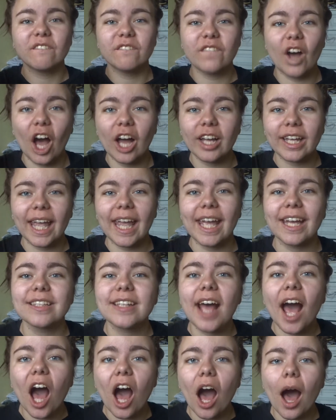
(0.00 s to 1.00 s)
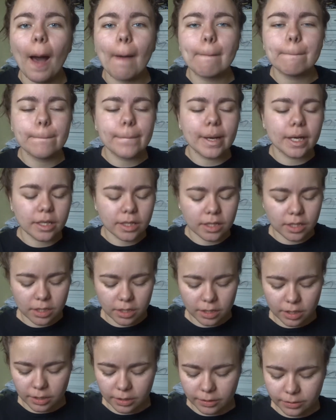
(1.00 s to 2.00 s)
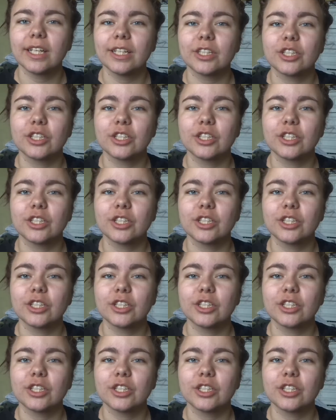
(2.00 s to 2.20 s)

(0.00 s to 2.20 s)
fuck it up. He